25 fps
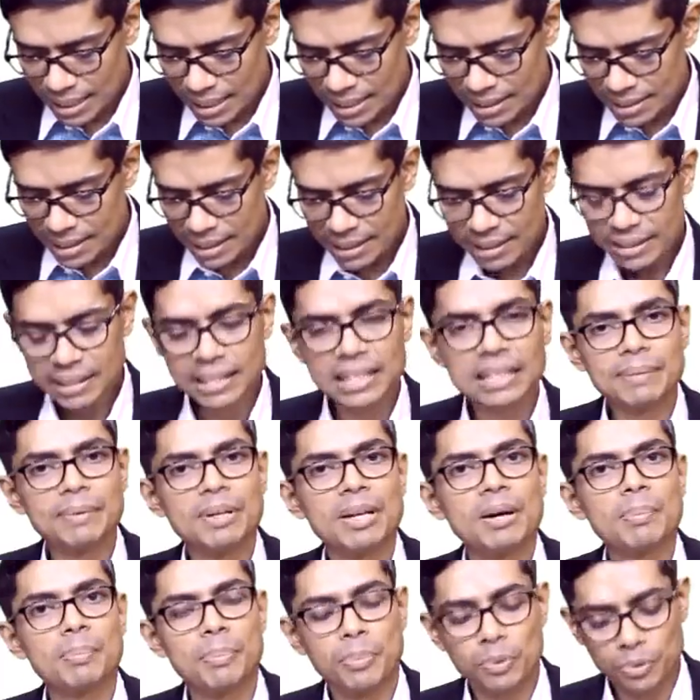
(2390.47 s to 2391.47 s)
is at the
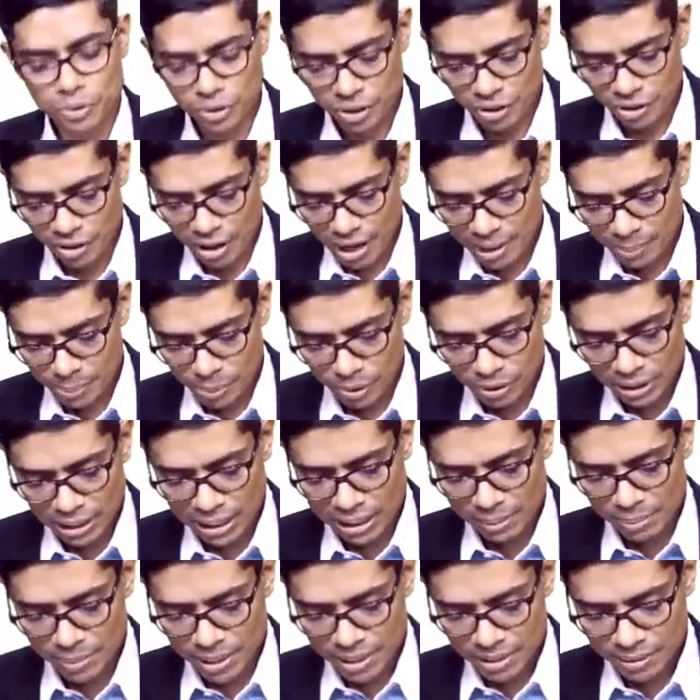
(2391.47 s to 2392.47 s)
level of posterior
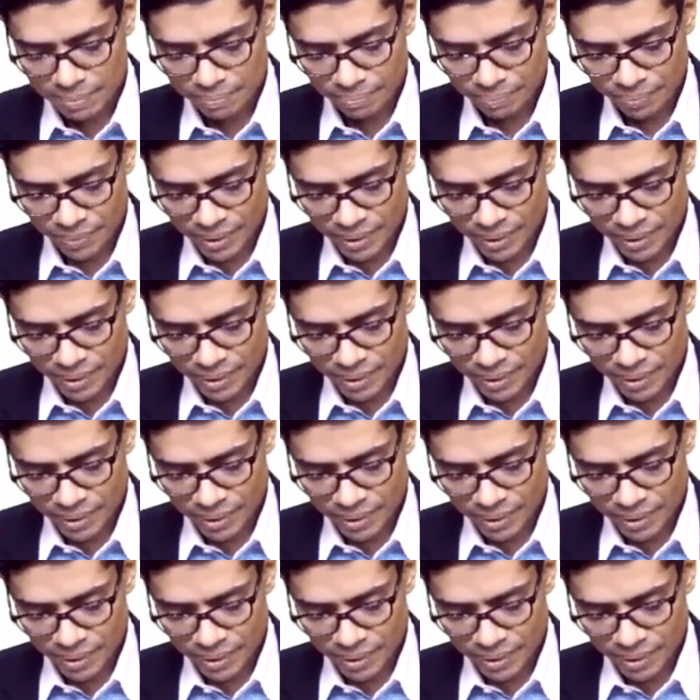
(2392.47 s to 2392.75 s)
hypothalamus,